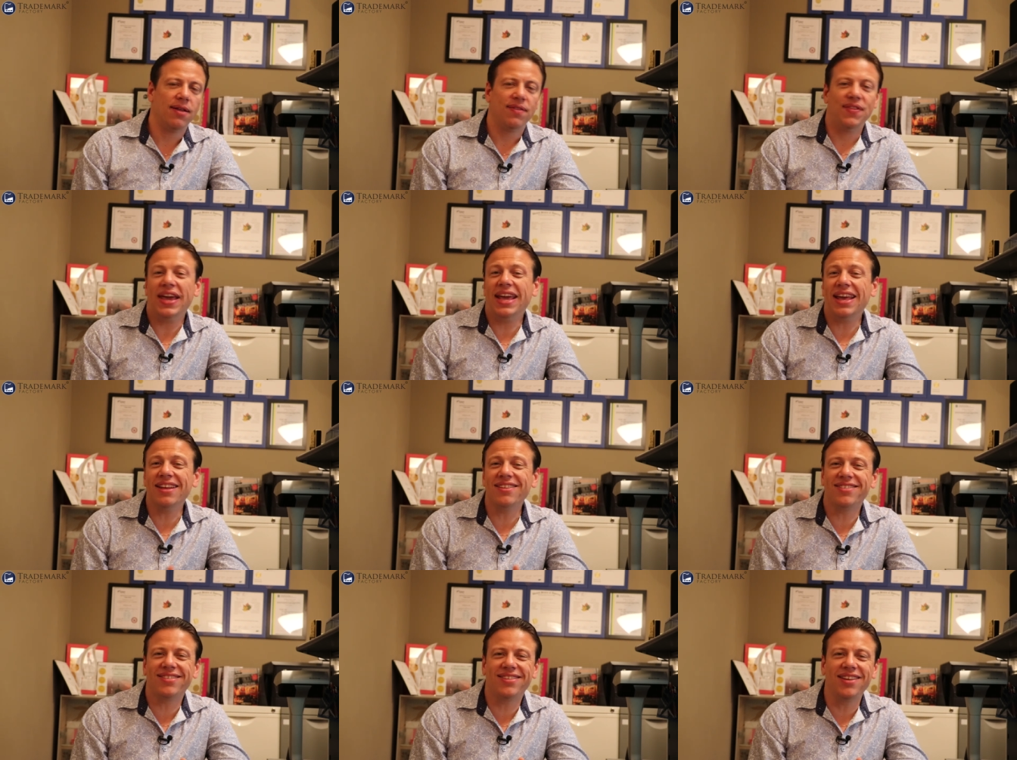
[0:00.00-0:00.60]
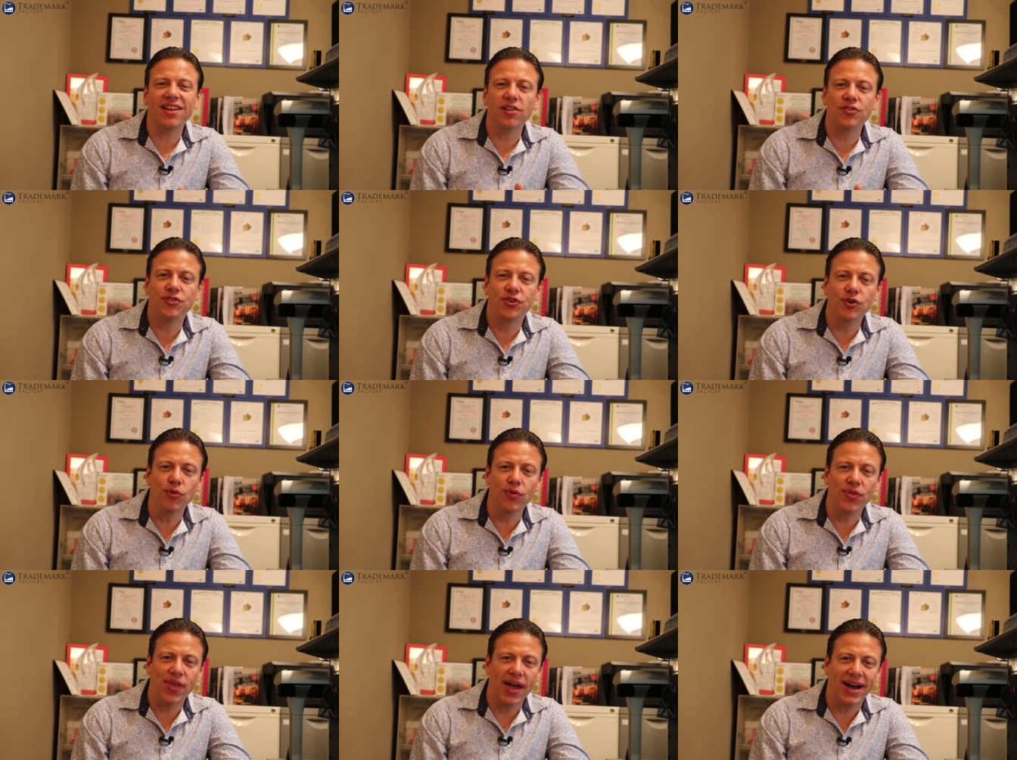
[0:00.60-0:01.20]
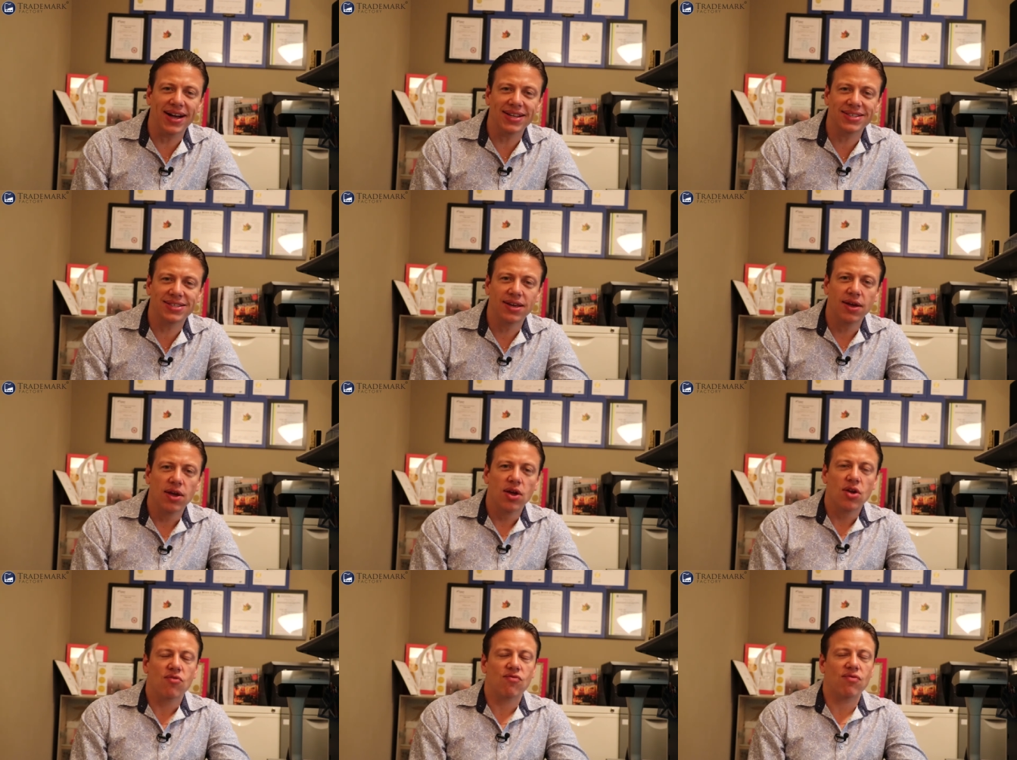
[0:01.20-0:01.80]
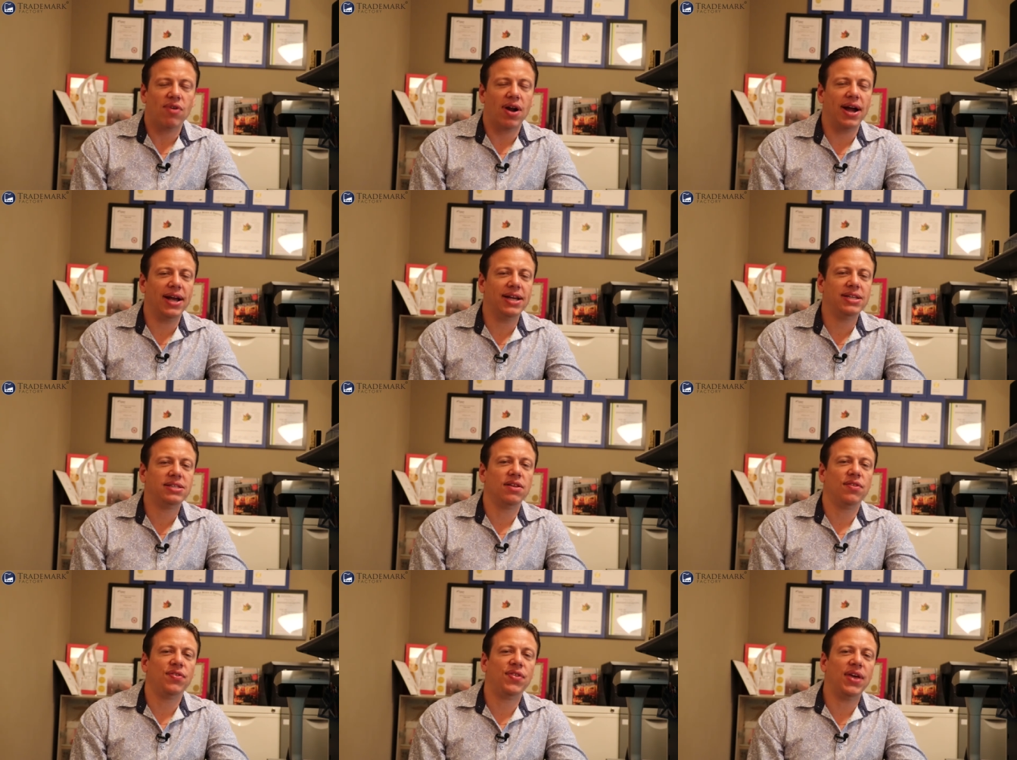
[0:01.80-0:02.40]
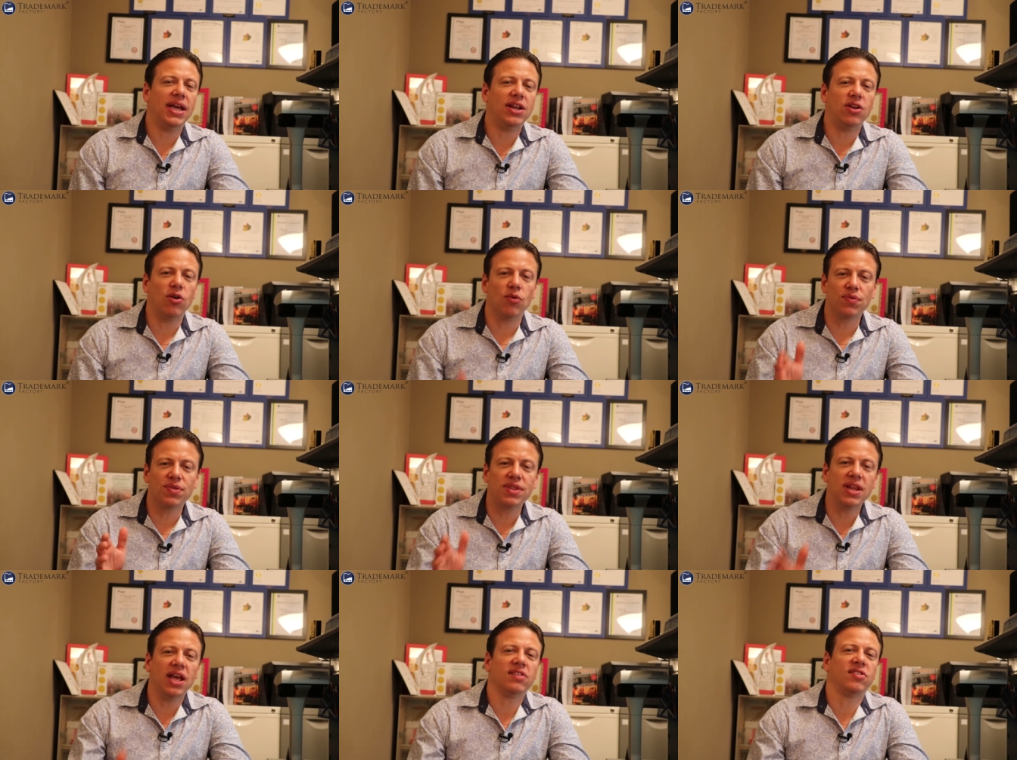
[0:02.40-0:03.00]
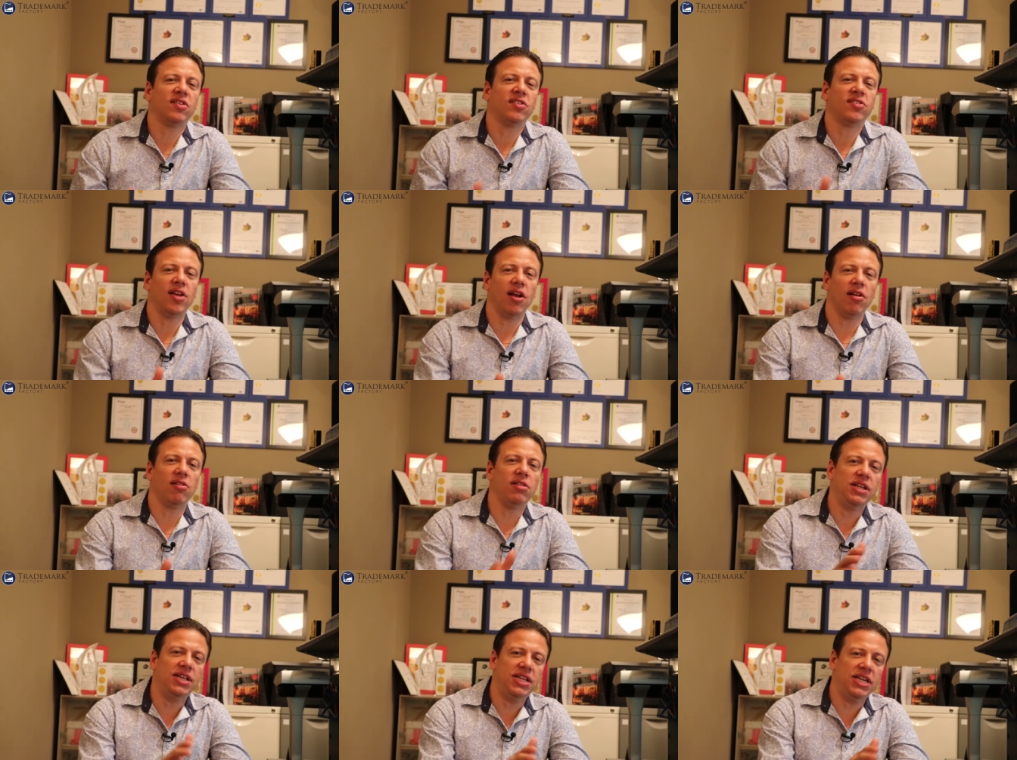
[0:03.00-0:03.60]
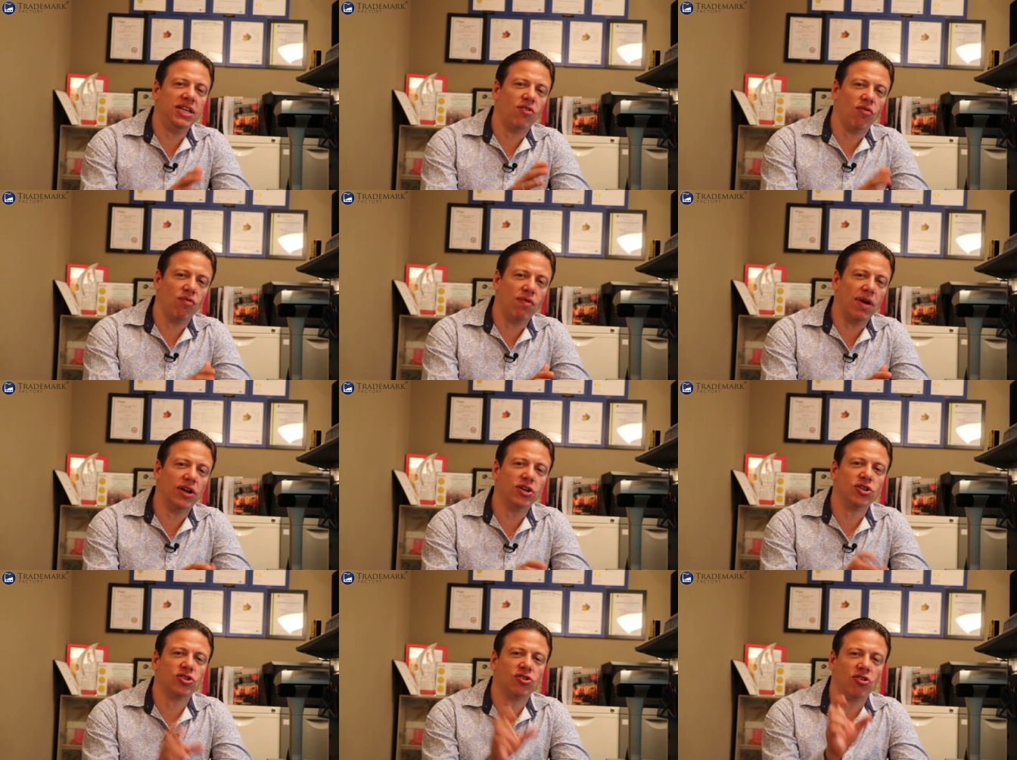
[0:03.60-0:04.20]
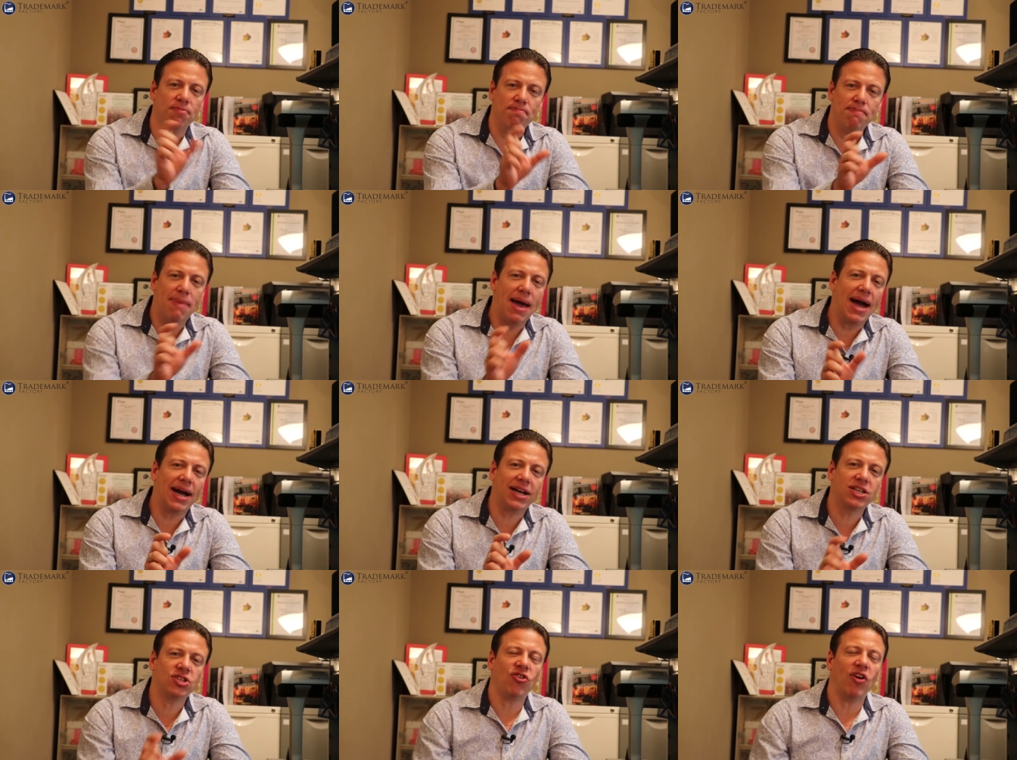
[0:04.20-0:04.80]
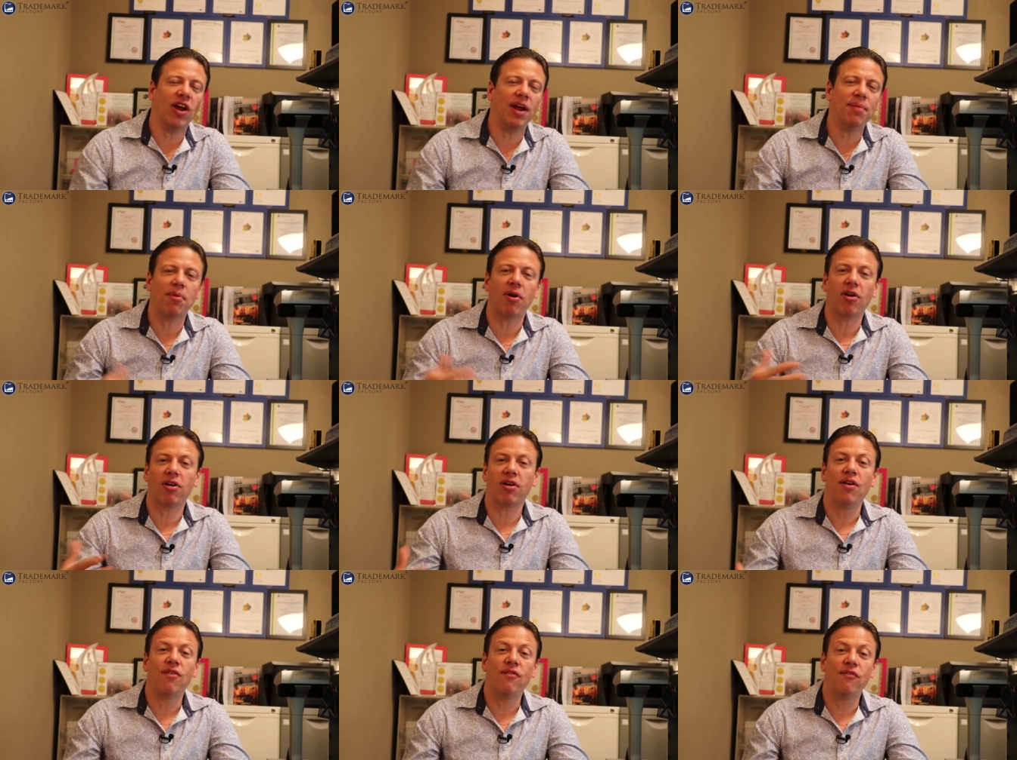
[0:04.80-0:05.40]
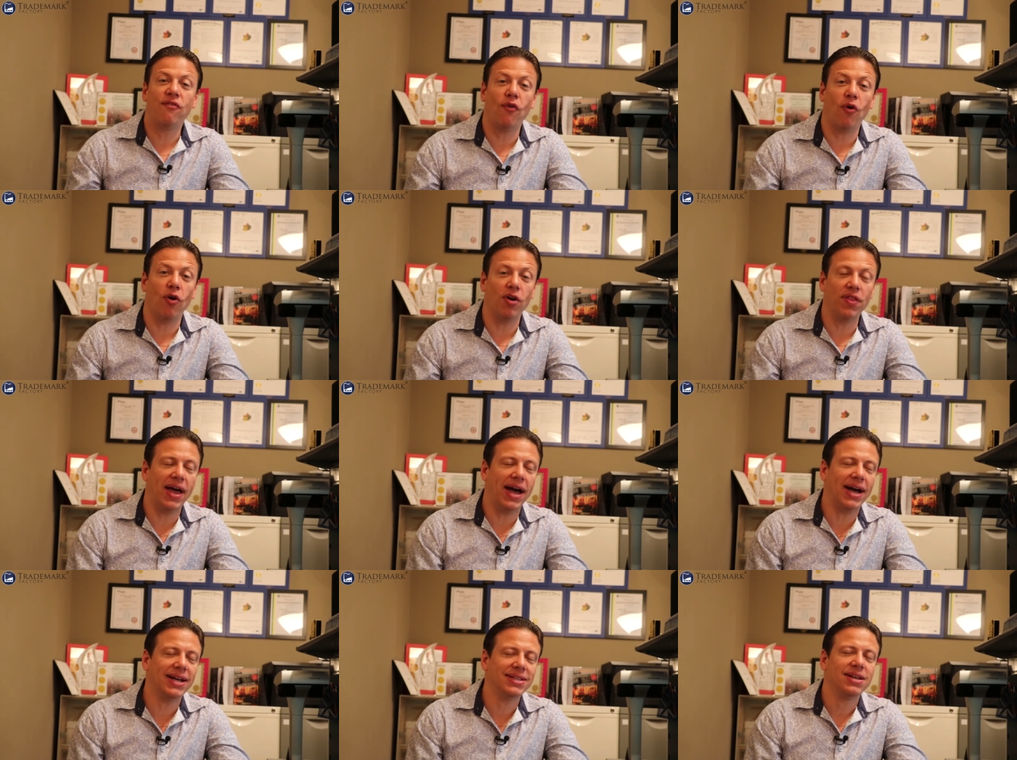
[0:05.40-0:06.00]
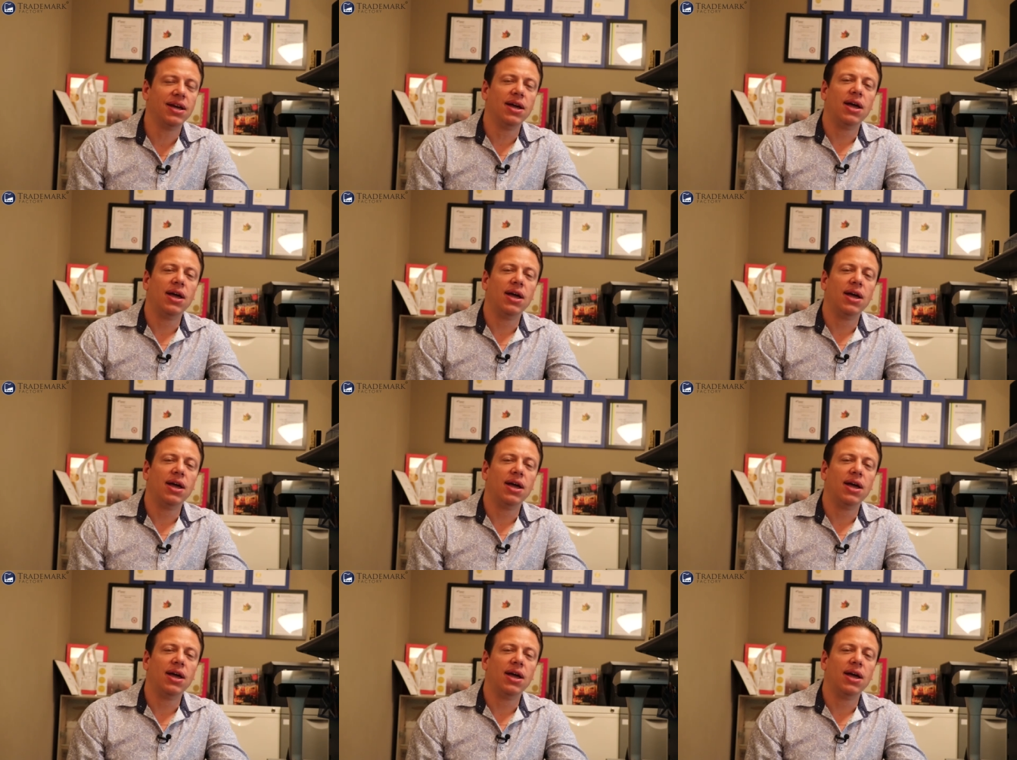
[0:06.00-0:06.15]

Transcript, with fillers: They can still do that, right? They don't necessarily need a registered Mac trademark for that.